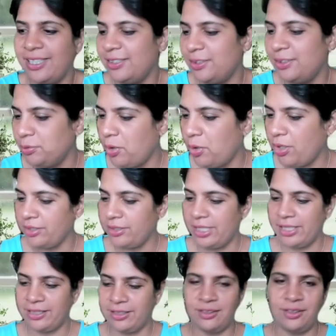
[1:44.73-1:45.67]
I just want
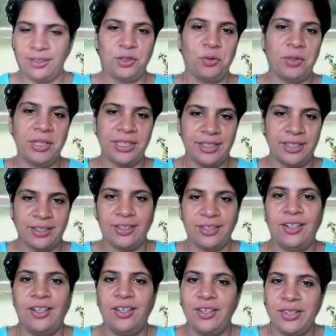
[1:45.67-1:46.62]
like a quick
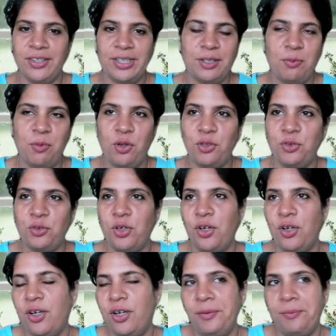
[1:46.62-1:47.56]
thing about
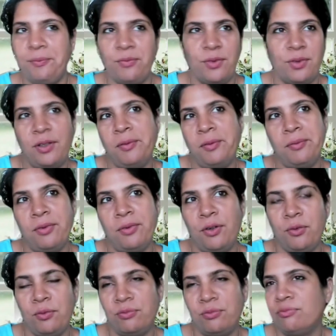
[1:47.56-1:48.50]

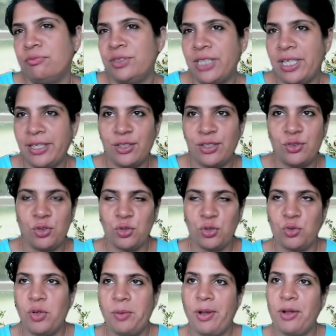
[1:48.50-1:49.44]
a sentence or
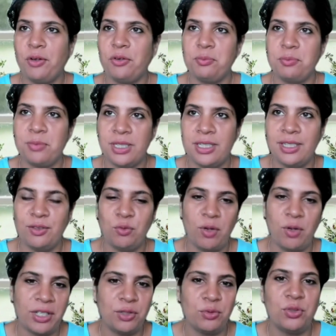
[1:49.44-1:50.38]
two about me and
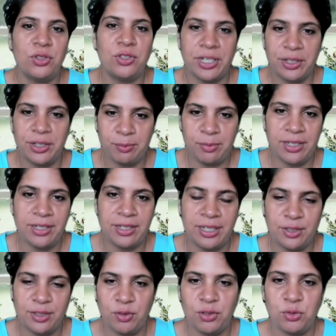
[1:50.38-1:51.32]
why you would recommend
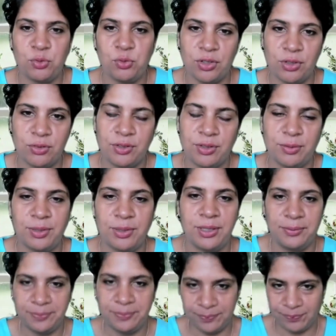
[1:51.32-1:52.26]
anyone to work with me.